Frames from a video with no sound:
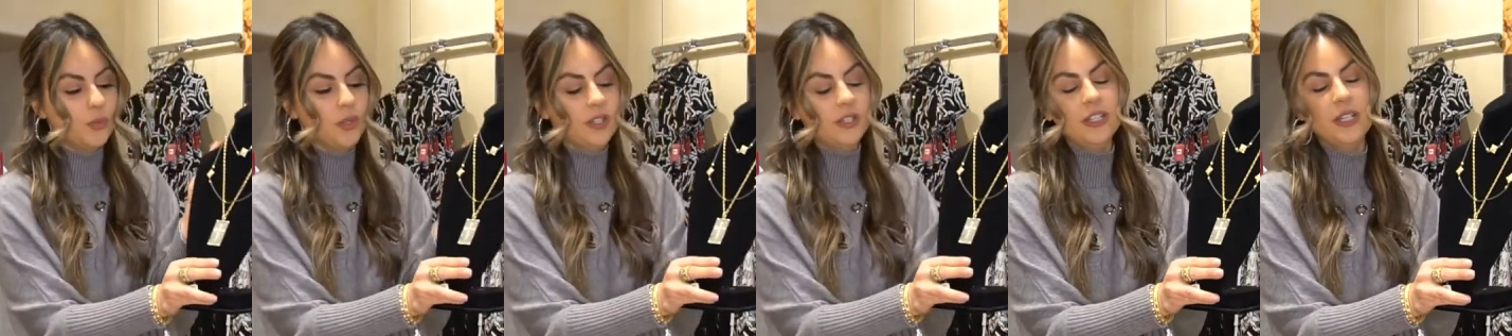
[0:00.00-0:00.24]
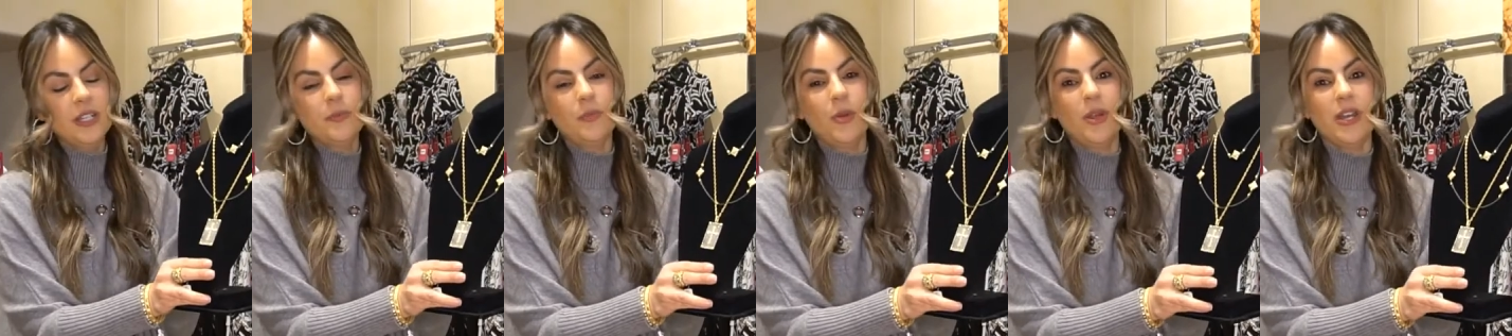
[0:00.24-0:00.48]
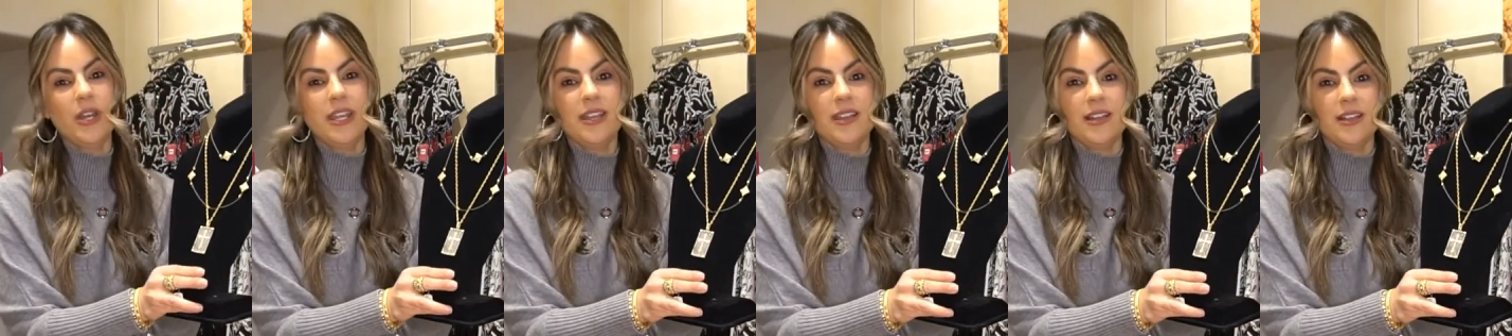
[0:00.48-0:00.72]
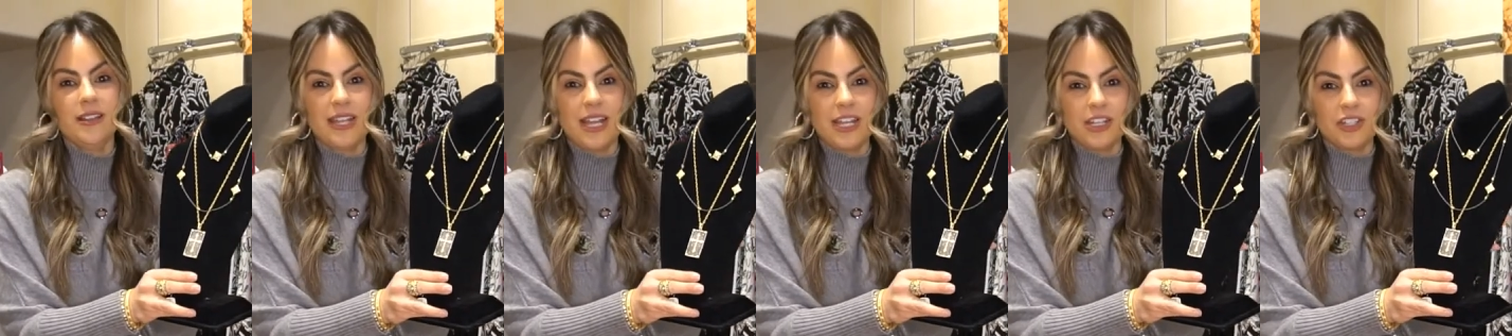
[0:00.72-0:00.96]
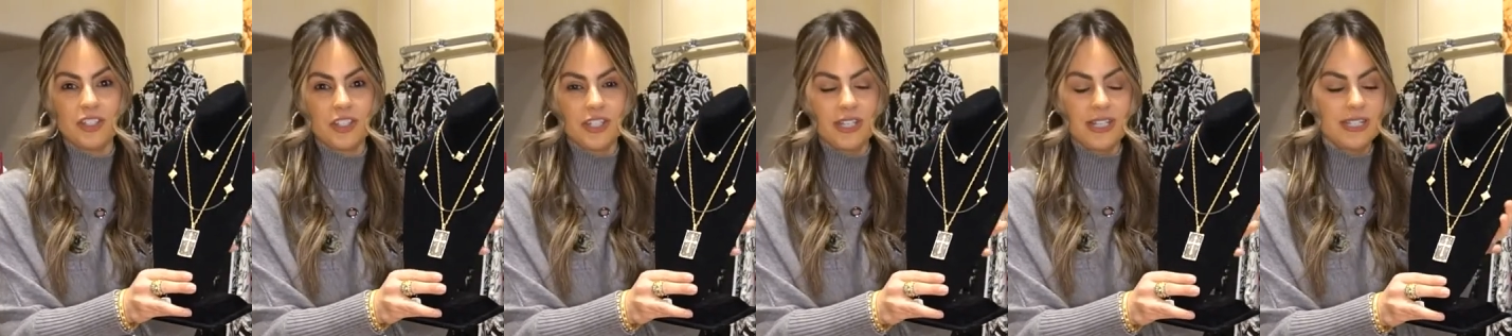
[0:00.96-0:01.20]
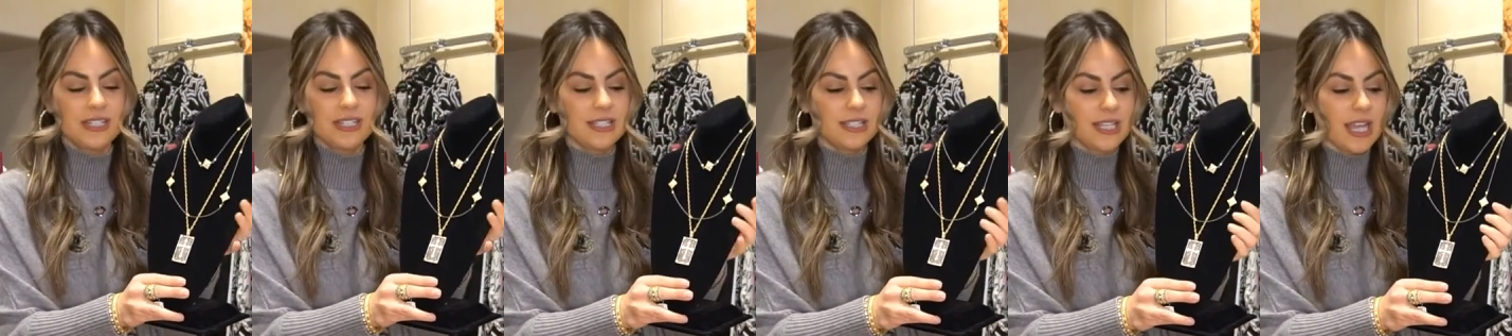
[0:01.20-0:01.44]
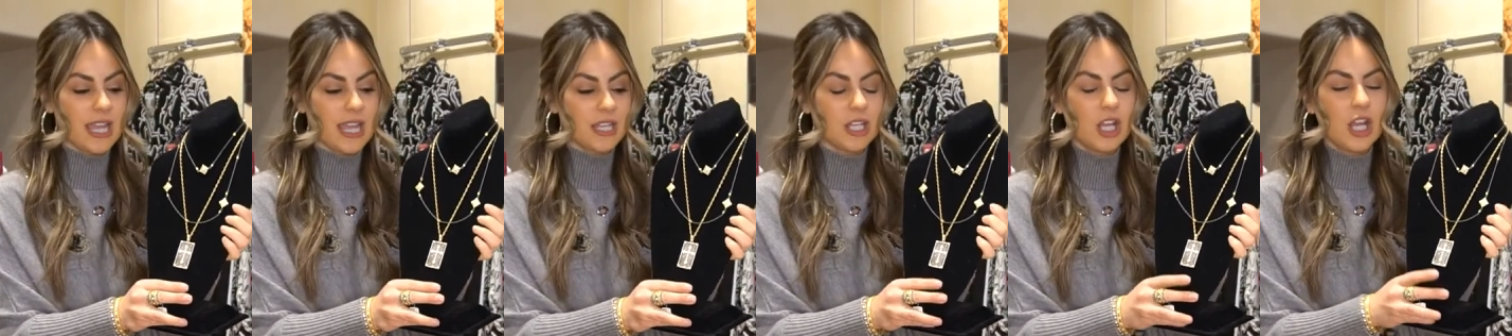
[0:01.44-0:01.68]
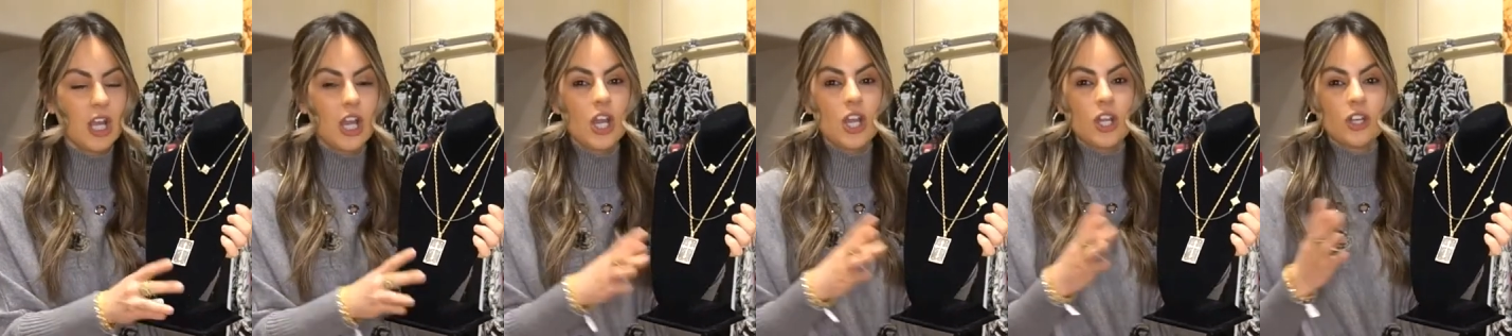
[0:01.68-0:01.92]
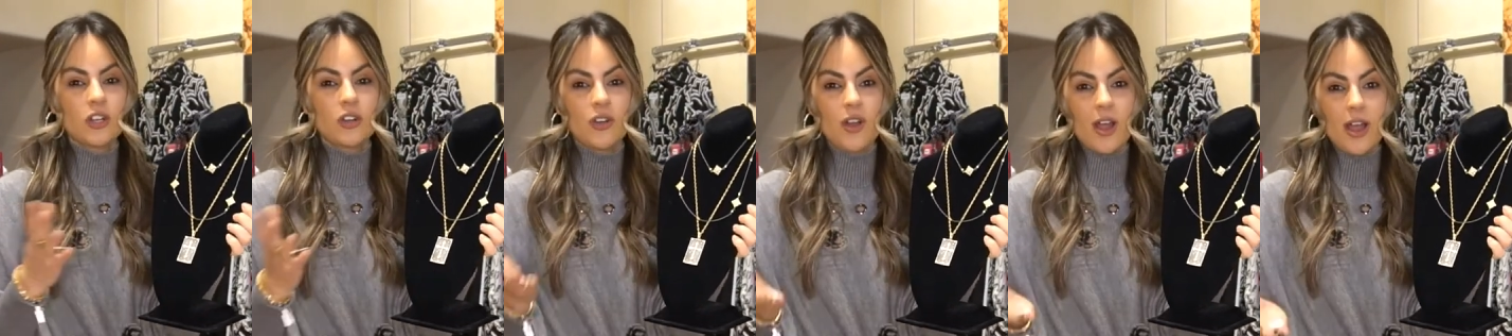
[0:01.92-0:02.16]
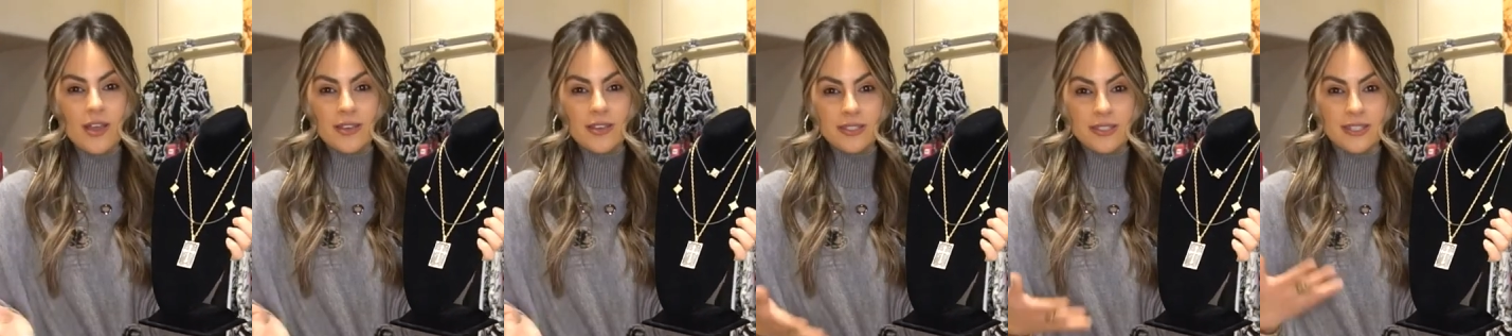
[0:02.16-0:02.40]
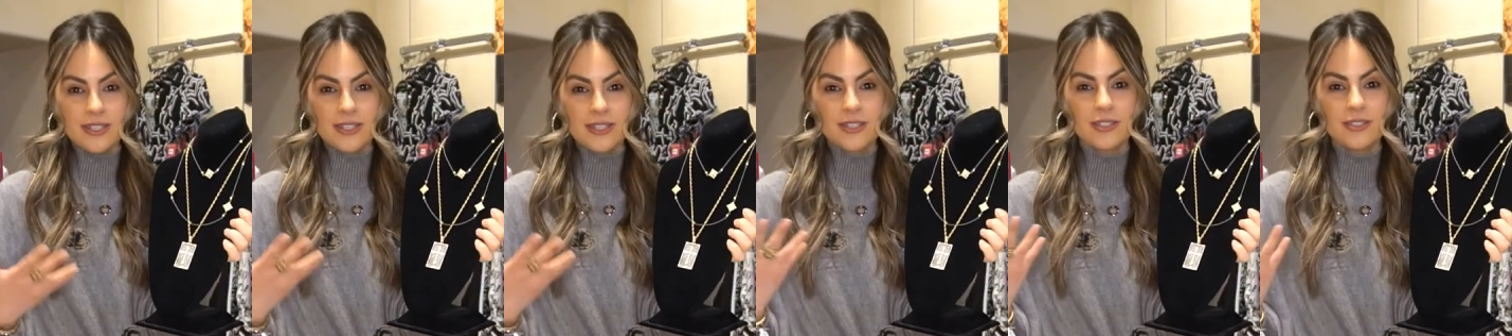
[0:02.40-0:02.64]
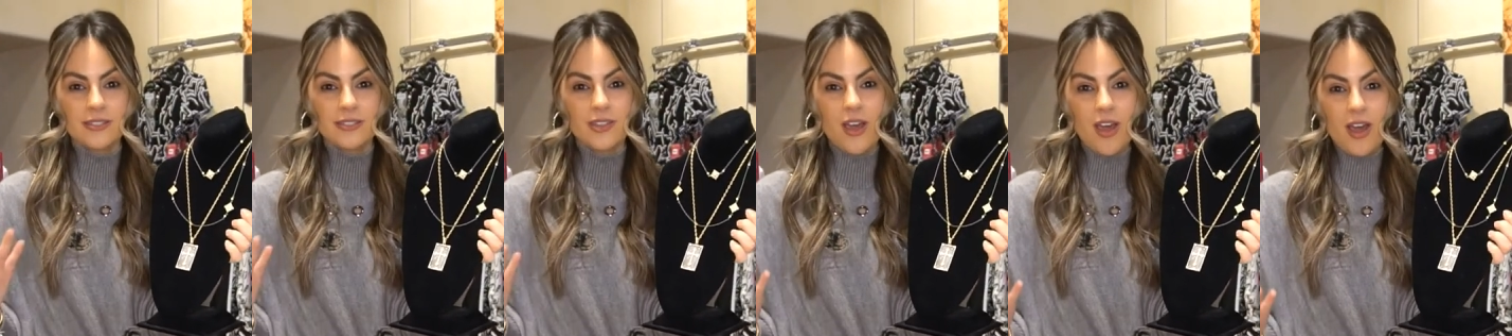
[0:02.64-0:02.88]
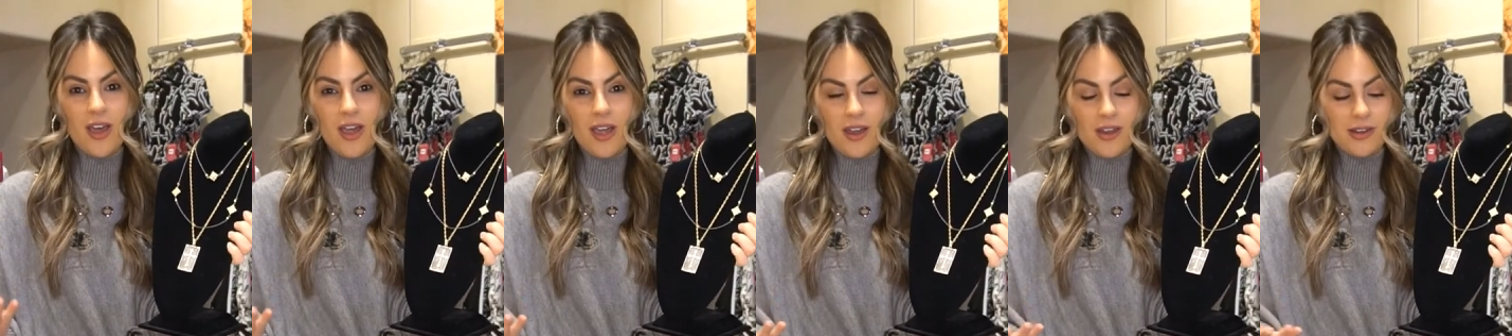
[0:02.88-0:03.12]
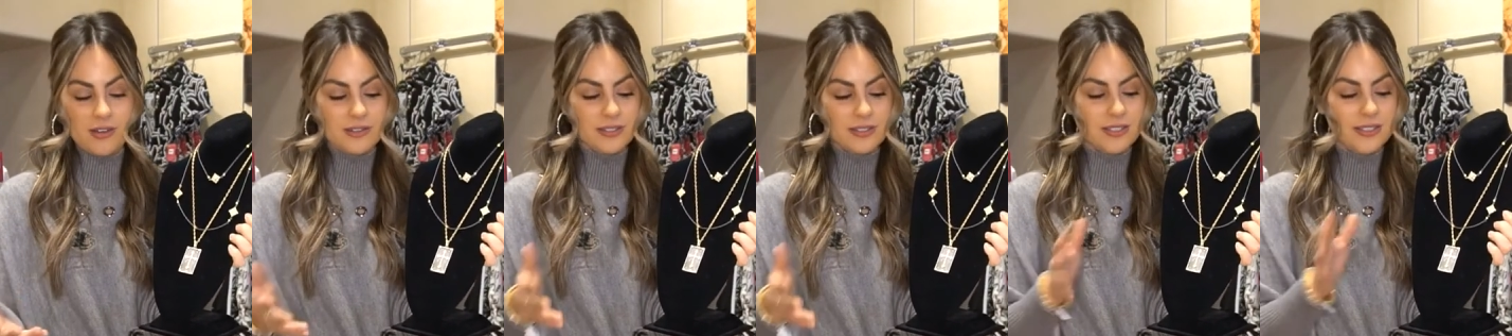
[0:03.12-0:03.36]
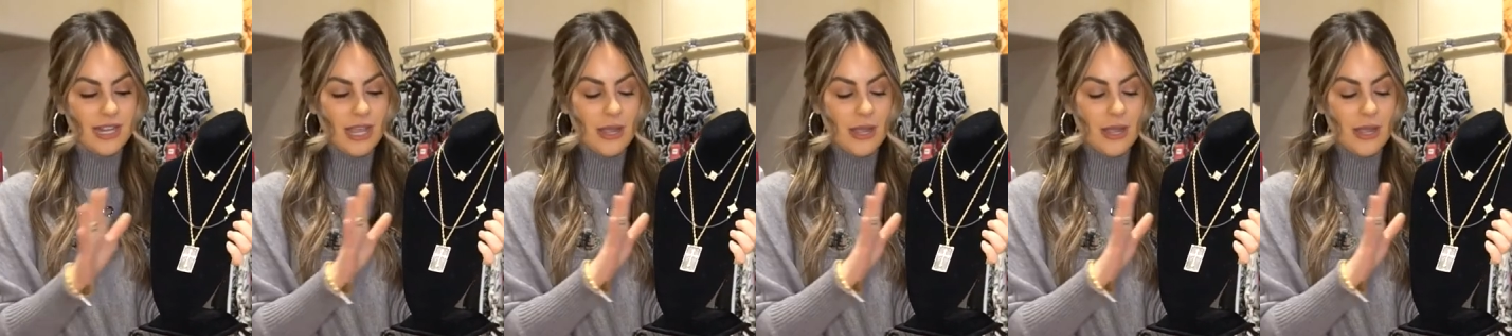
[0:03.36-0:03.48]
really pretty collections like crosses, hearts.